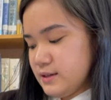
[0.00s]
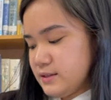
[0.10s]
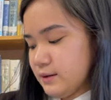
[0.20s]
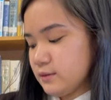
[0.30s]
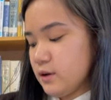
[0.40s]

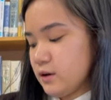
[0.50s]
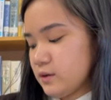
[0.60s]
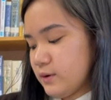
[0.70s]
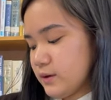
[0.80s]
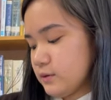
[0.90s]
down
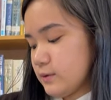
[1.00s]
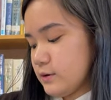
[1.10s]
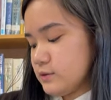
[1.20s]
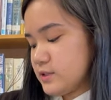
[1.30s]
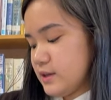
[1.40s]
long wiggled
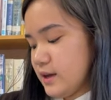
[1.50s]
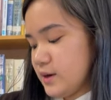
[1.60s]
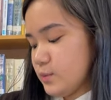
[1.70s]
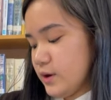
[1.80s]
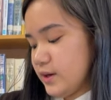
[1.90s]
roads at
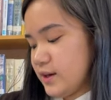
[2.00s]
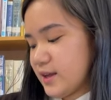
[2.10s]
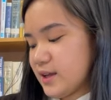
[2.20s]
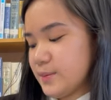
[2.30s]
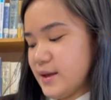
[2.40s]
a
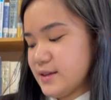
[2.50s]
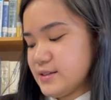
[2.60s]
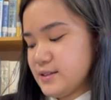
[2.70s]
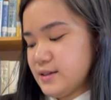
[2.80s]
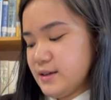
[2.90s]
breaknecking
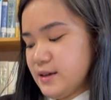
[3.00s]
pace,